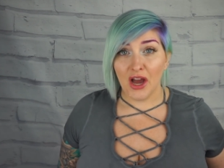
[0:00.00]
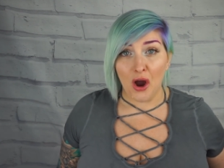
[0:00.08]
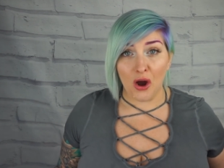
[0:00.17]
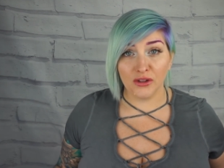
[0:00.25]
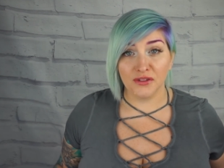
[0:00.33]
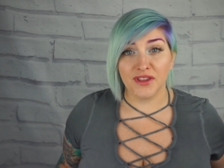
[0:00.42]

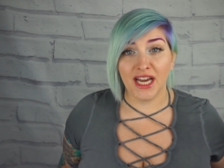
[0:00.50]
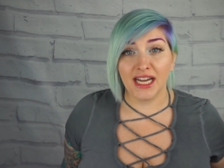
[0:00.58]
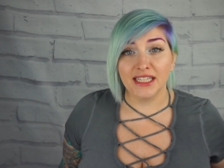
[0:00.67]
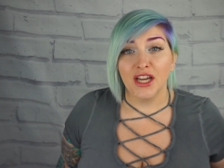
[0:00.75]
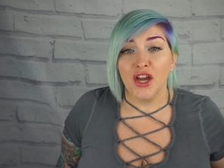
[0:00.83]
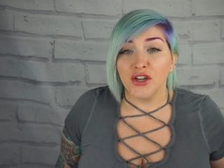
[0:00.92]
all of
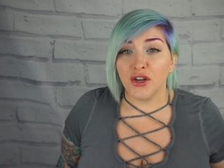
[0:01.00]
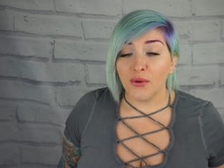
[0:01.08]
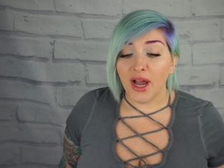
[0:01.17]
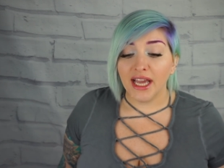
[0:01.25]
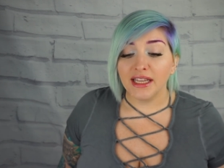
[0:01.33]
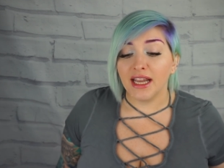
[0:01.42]
that, go
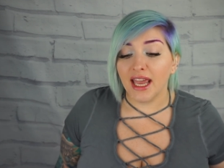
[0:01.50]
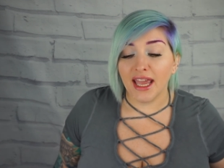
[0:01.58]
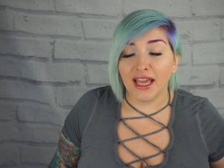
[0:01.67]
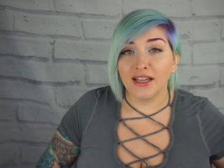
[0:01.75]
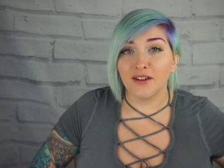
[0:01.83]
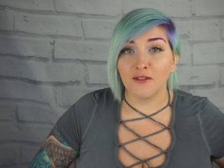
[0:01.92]
ahead
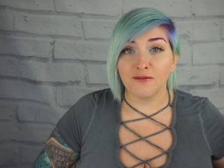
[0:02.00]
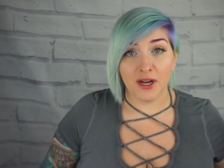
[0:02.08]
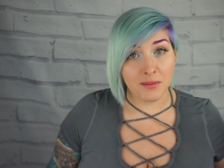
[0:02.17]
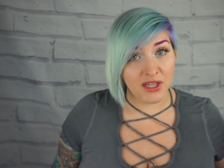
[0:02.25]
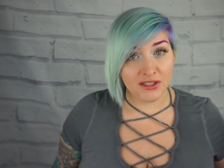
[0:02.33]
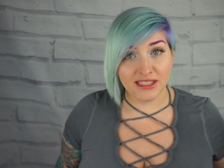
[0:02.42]
and
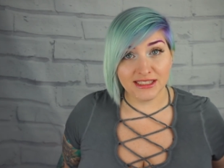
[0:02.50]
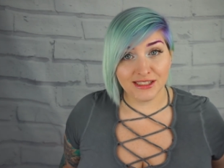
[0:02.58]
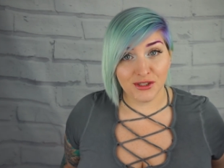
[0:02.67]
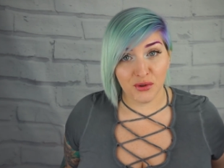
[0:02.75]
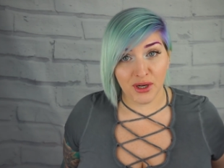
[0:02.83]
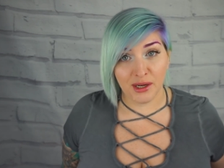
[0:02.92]
find me on
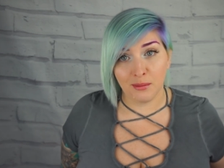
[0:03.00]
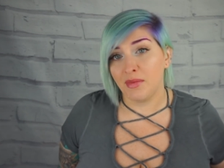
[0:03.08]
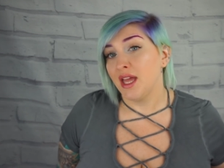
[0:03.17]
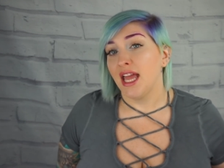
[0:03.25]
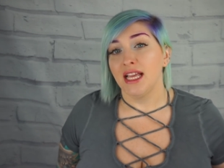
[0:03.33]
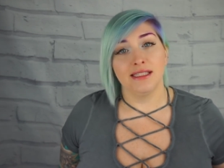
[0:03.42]

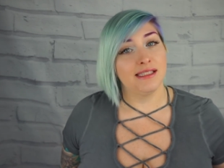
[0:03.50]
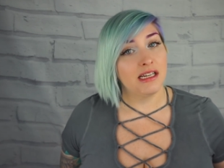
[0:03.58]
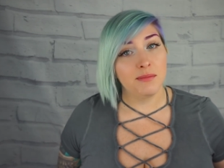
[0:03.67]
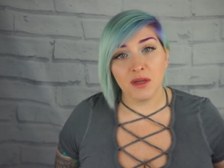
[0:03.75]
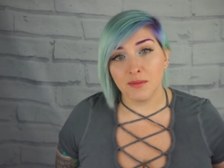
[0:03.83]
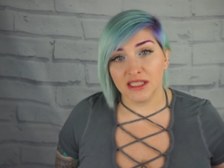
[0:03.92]
Instagram,
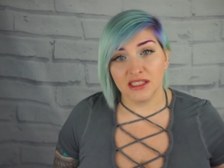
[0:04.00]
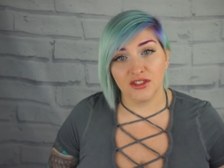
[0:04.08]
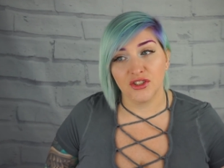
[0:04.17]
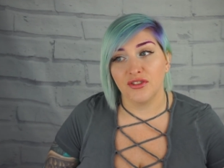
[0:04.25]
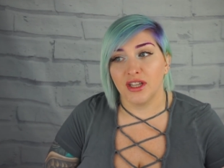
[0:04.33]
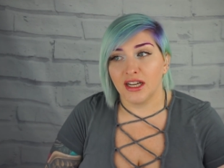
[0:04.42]
send me a
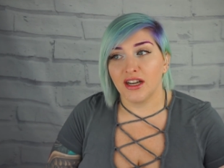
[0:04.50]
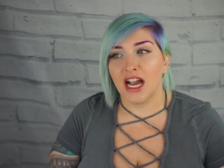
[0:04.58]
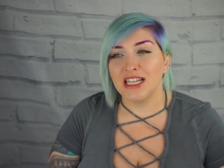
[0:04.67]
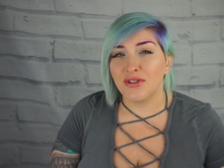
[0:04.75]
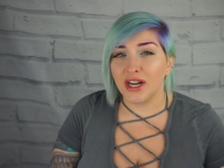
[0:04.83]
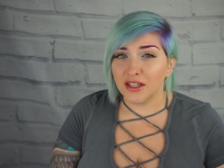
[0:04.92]
message on there.
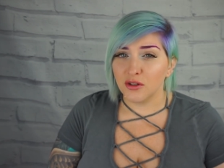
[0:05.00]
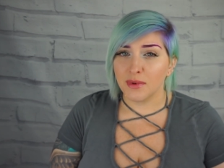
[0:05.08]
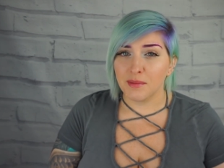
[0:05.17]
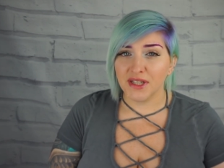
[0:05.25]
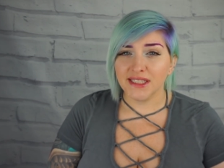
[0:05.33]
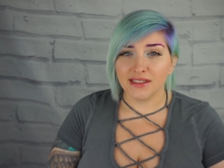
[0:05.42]
I try to do
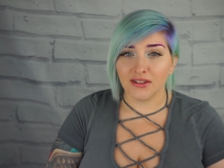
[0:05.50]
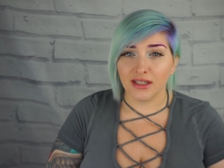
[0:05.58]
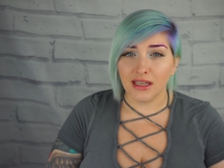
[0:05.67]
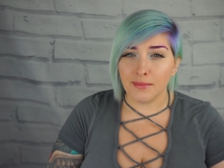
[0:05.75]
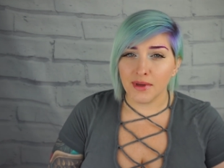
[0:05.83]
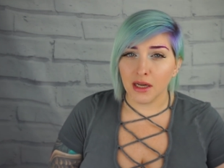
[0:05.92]
my best
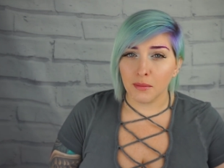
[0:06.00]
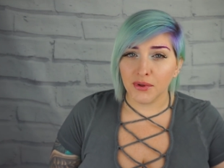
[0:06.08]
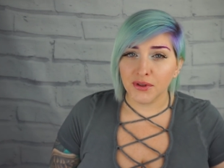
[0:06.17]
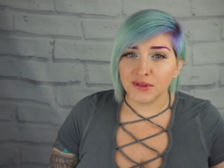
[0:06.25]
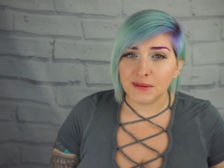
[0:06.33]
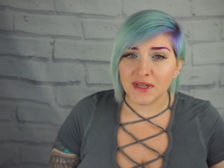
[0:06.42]
on keeping up
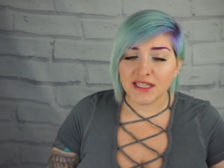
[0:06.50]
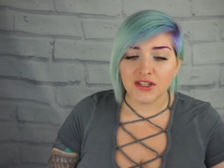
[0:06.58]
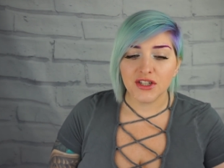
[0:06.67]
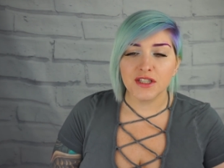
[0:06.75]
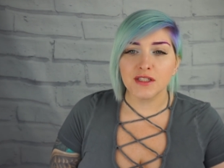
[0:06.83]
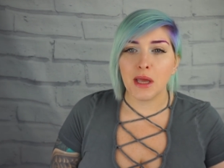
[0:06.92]
on those
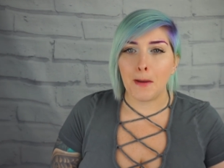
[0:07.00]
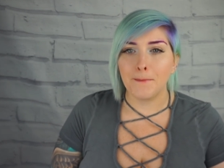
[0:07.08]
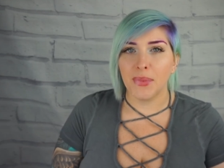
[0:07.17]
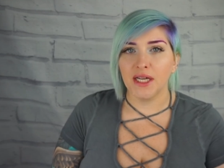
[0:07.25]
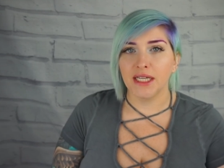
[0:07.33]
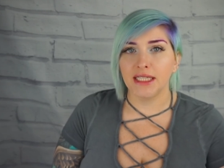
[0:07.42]
messages,
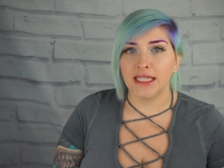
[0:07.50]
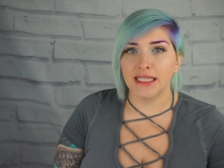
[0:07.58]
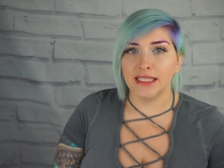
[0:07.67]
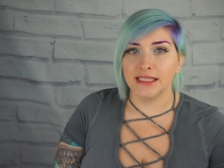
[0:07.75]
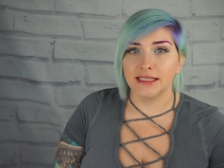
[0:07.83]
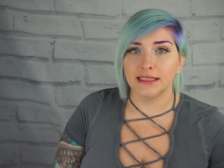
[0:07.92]
but
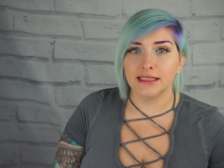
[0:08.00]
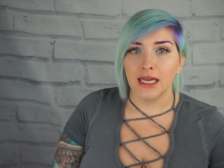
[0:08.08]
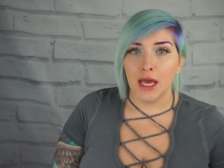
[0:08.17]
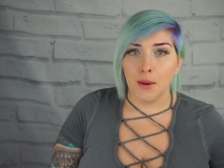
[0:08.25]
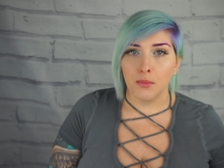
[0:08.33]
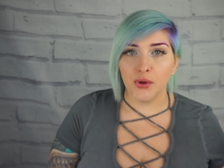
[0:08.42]
it's
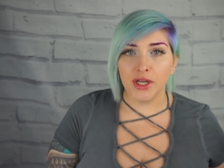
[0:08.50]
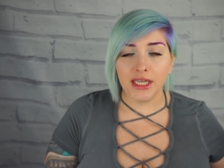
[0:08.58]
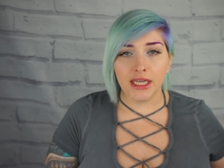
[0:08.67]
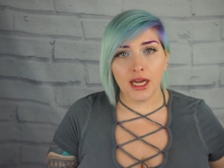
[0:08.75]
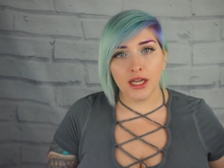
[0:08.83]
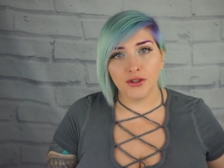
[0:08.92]

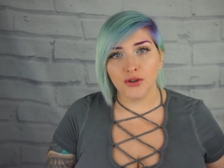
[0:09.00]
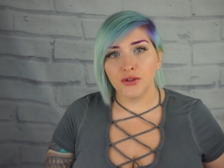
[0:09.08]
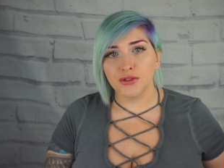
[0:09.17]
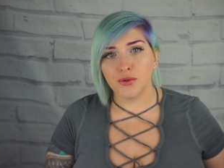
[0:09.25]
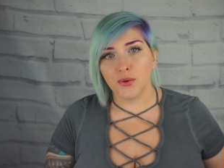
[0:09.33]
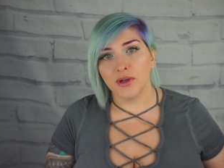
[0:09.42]

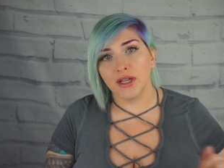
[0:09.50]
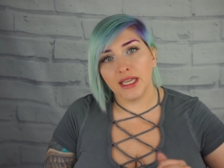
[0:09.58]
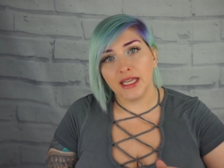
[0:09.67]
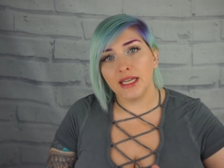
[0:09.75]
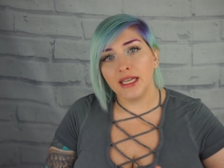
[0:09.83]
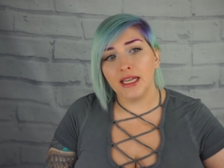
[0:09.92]

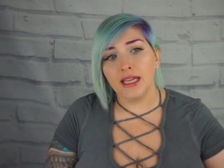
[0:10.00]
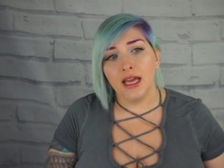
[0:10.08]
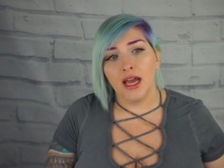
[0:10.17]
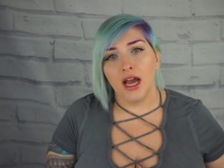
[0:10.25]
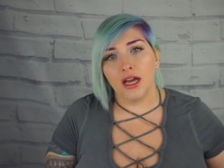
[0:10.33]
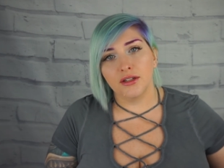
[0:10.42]

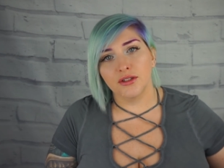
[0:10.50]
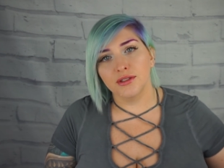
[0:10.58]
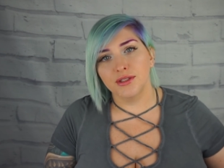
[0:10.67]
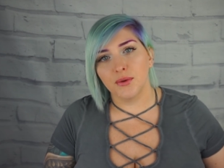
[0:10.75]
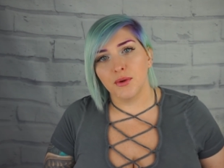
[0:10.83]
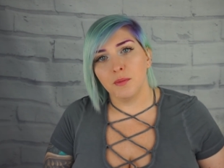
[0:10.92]

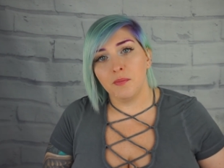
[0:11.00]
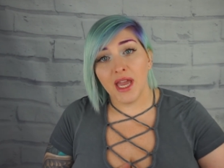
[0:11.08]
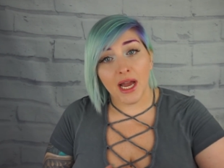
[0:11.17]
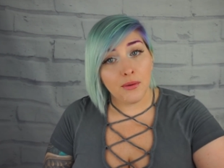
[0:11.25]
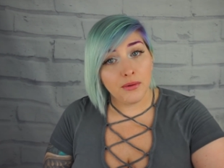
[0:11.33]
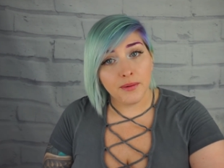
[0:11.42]

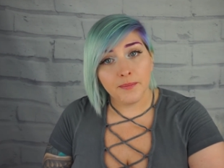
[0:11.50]
pretty_kitty_meow.